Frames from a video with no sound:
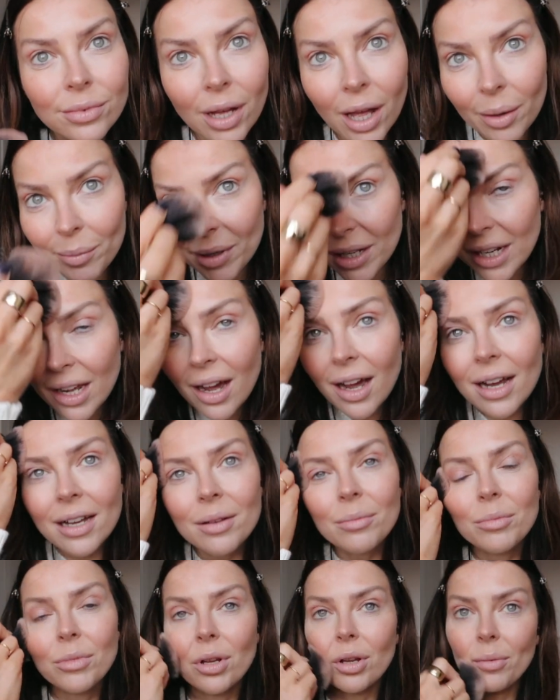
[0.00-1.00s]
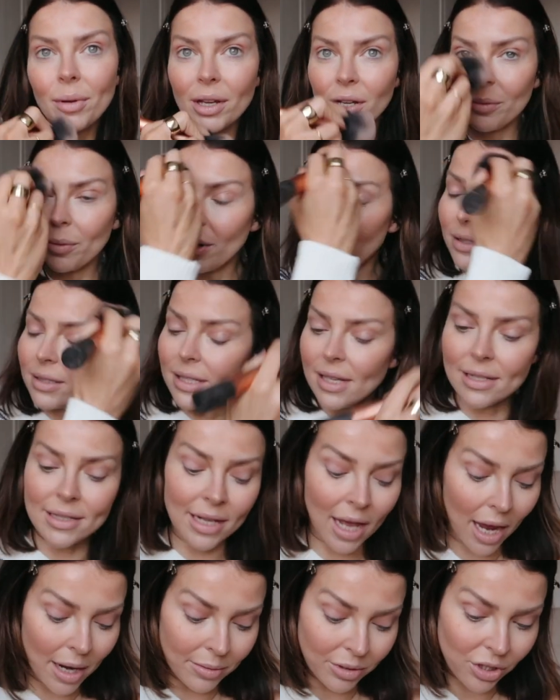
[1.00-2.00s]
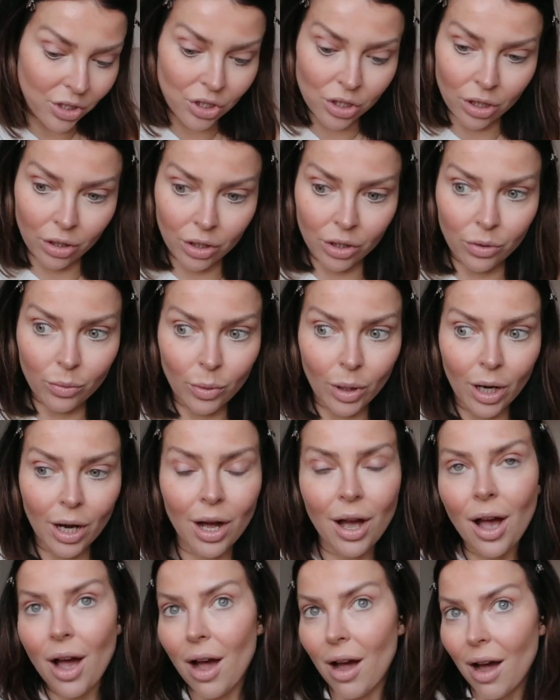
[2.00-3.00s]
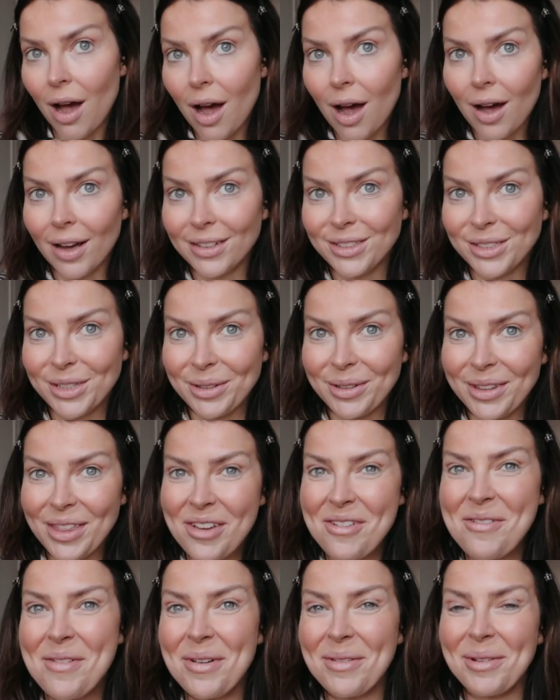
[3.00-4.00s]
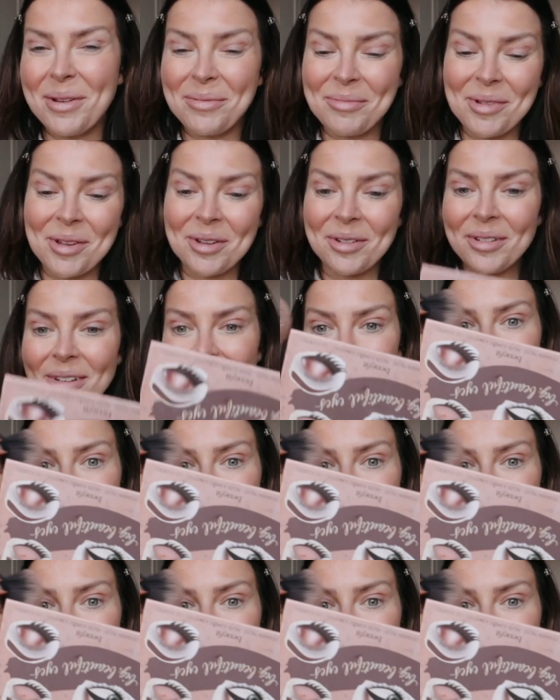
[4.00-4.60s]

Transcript: I mean, I am no makeup artist. I'm just showing you what I do at the moment